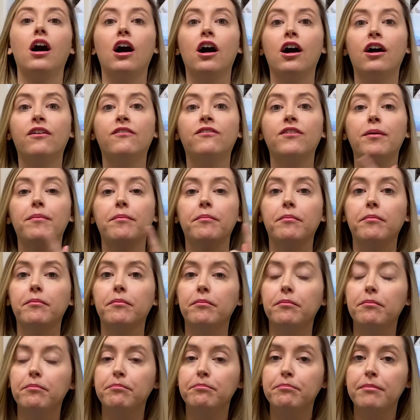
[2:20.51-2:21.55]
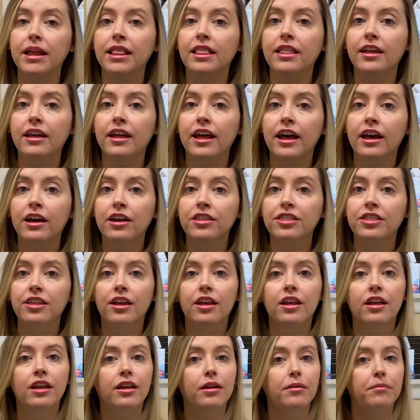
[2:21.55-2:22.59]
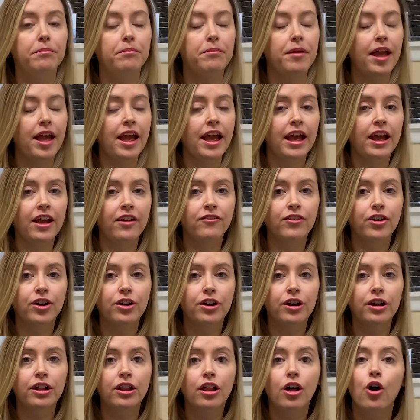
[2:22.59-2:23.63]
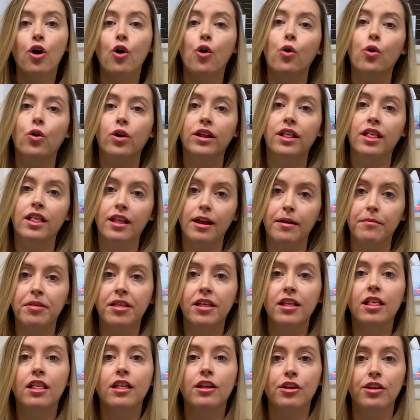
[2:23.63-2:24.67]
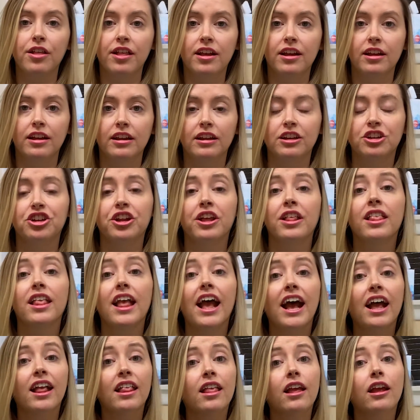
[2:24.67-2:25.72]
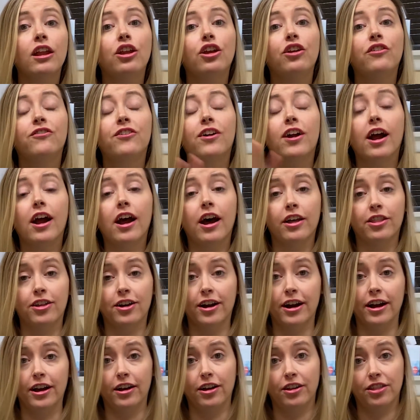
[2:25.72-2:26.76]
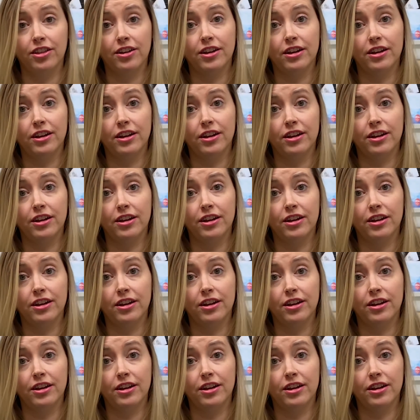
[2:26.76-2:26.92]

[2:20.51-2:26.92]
of mental health, behavioral, or substance use conditions as they do for other health